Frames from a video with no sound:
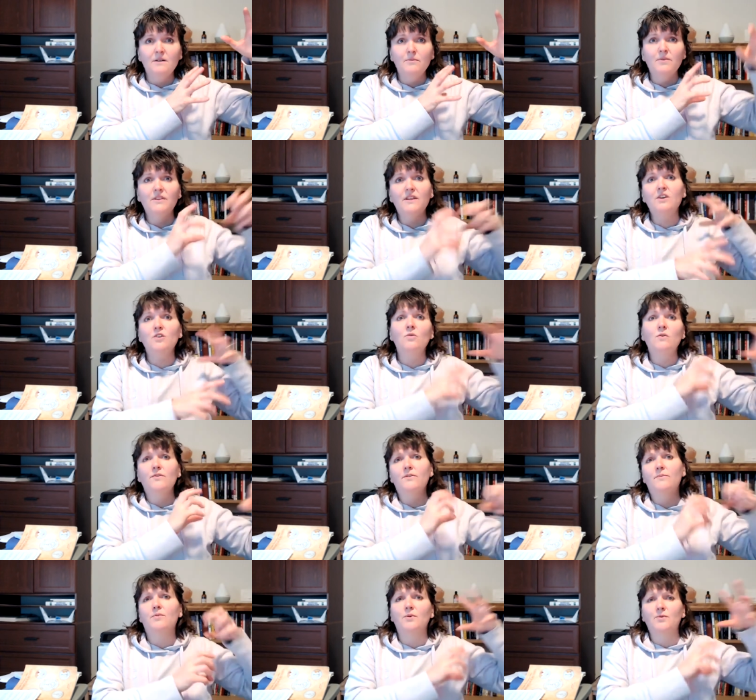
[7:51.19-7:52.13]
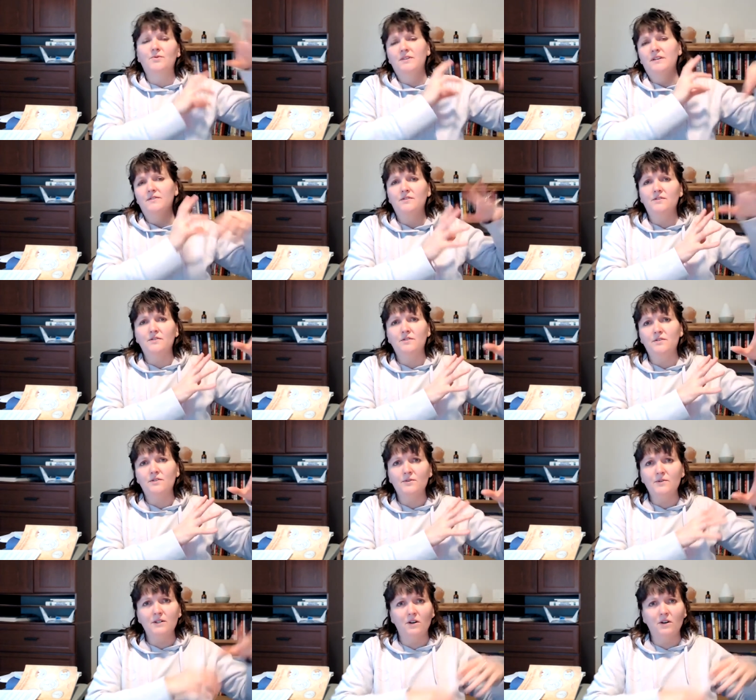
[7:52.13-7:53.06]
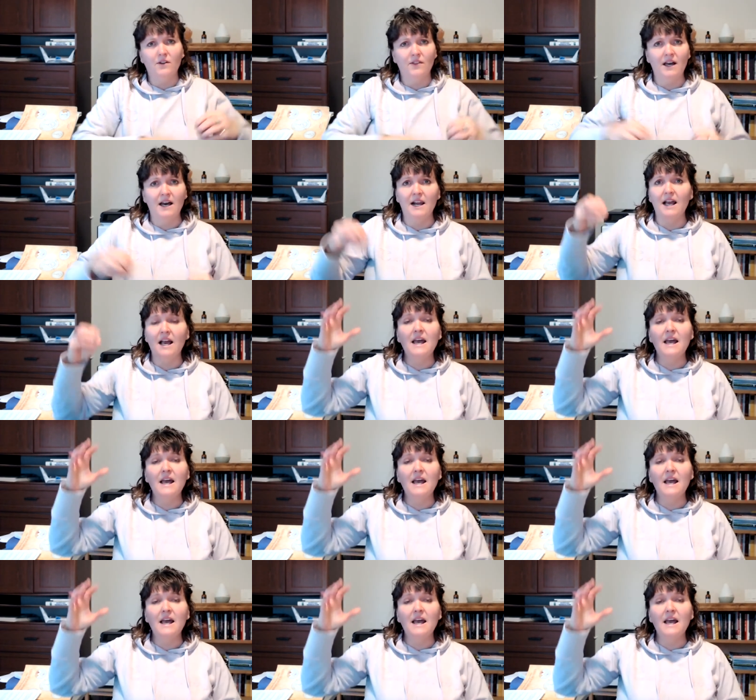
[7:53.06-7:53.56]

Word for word: But they know all the processes. They're doing all that.